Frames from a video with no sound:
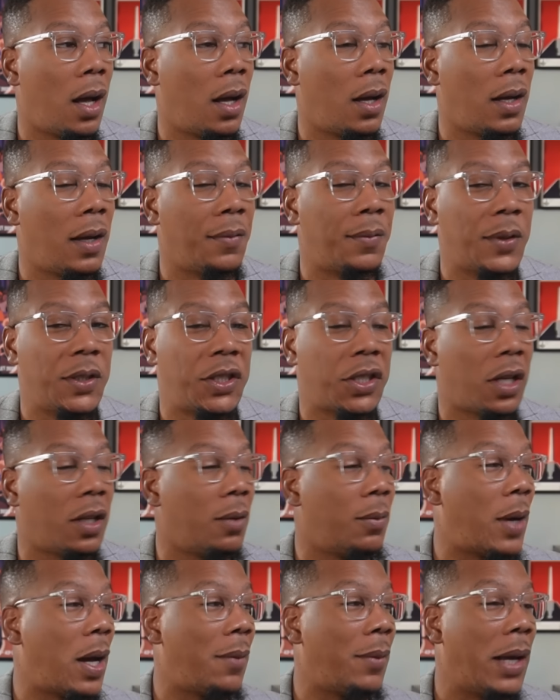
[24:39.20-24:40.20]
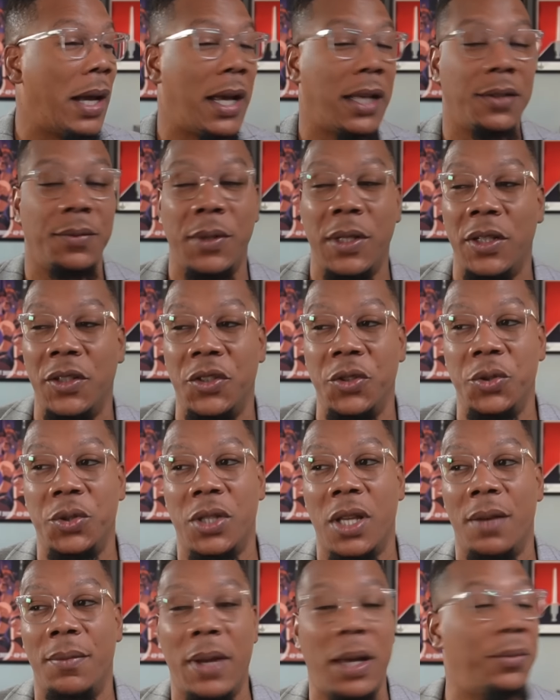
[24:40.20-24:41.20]
if Michelle Obama asked me to do
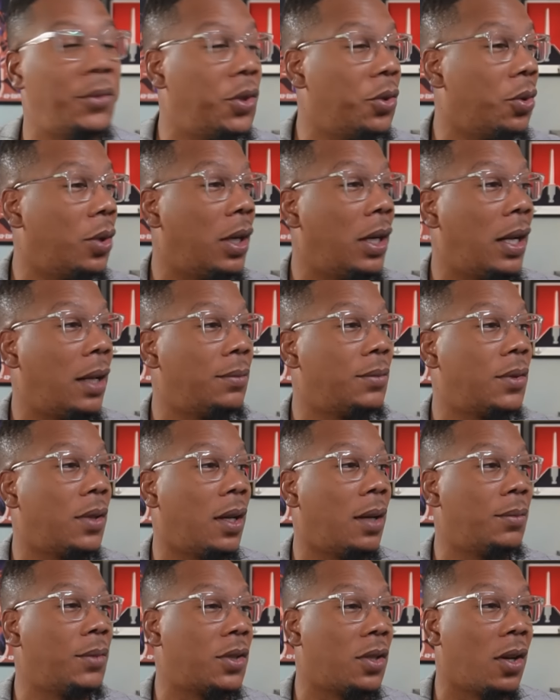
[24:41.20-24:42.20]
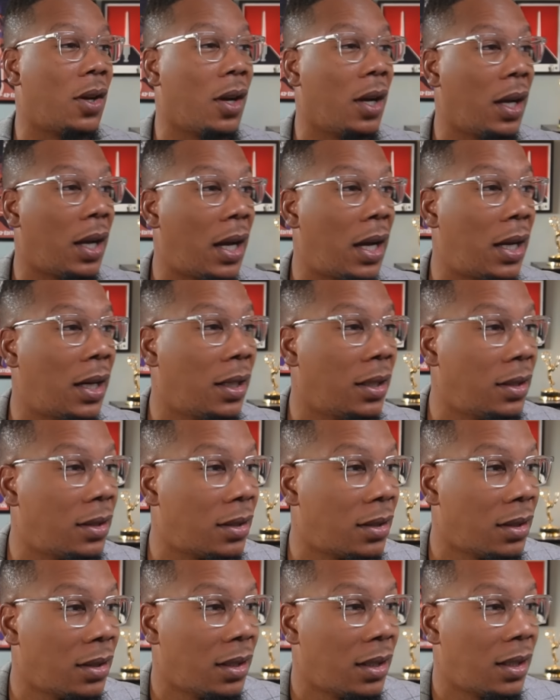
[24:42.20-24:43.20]
something, I'm doing it. I'm sorry.
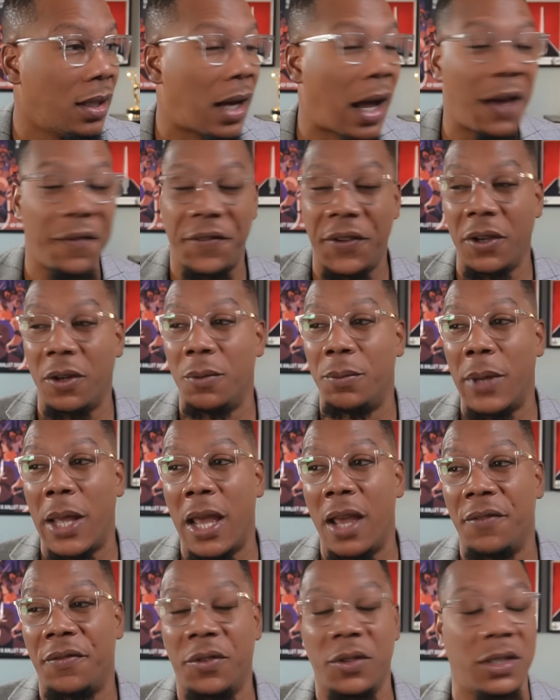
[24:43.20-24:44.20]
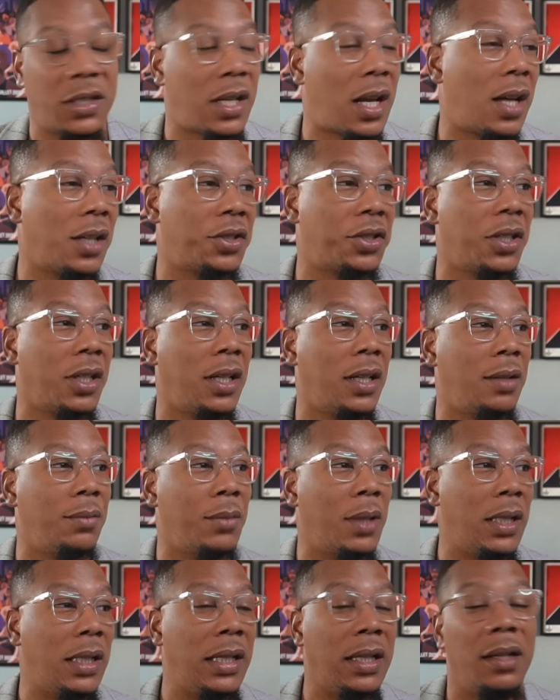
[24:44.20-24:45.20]
I feel bad for Sasha and
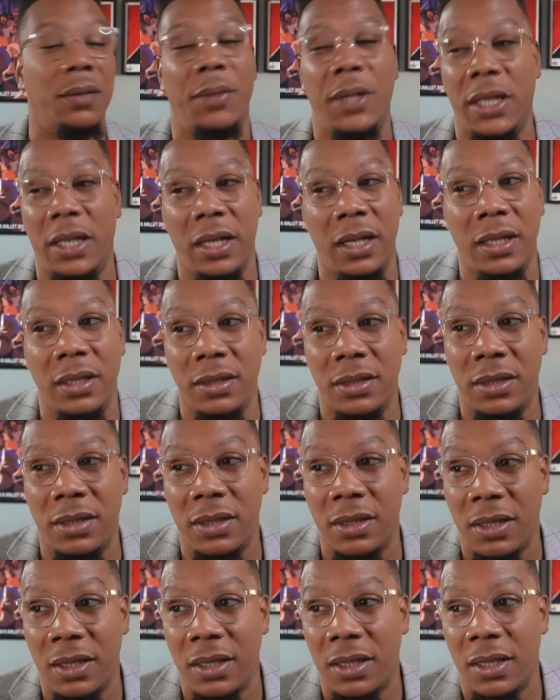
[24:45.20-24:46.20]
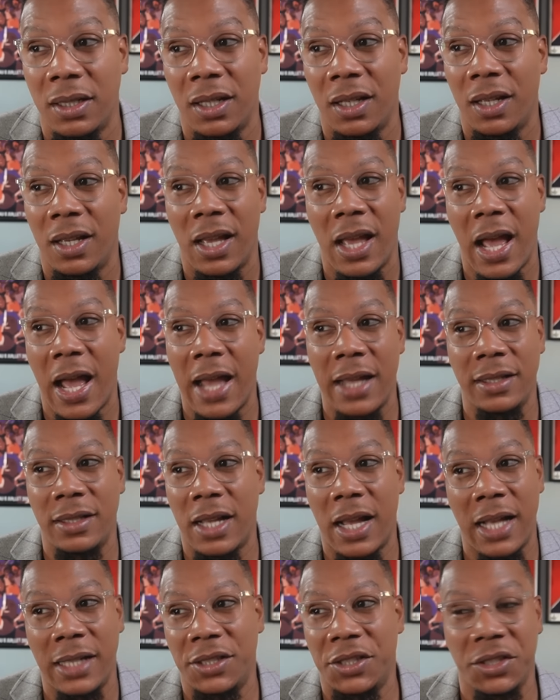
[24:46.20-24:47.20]
Malia, because I
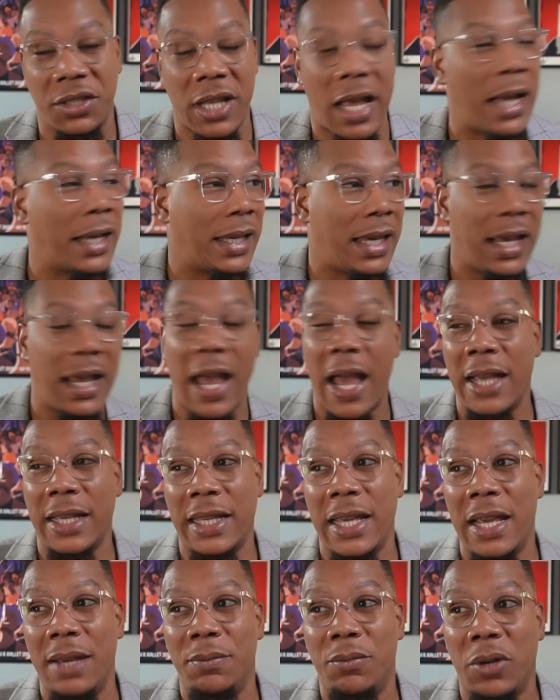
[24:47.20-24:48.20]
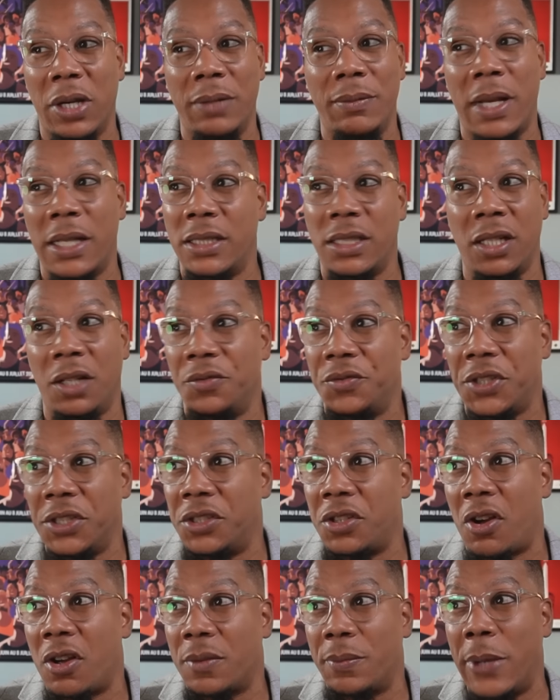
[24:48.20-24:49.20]
can't bring myself to
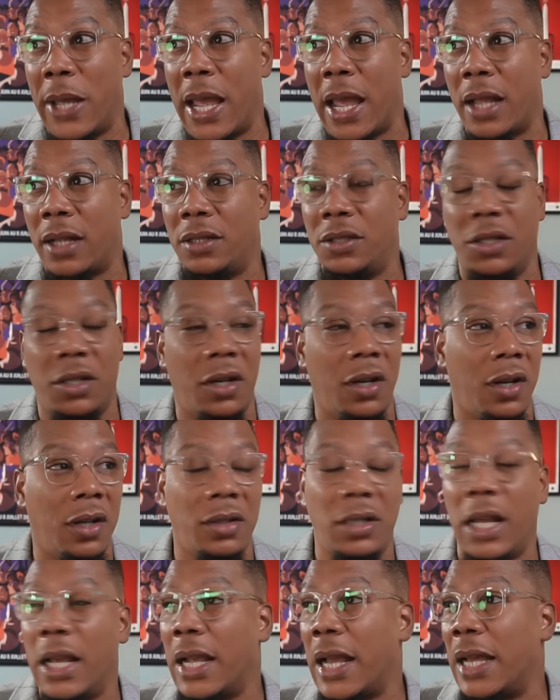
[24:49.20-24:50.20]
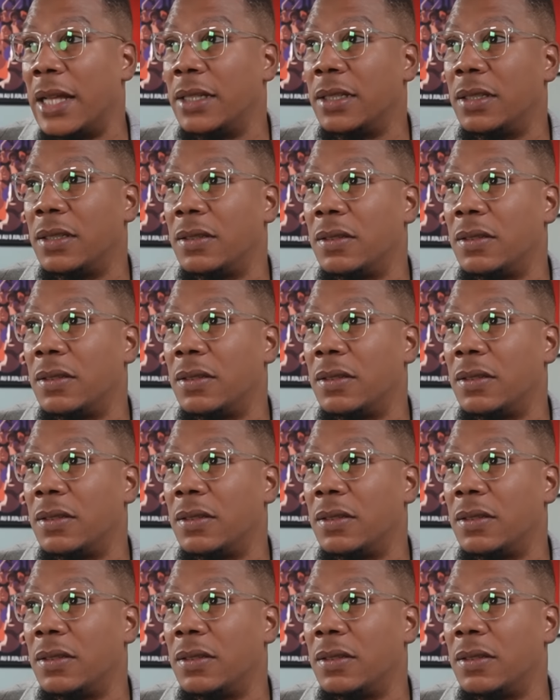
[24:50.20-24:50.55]
talk back to her. Like,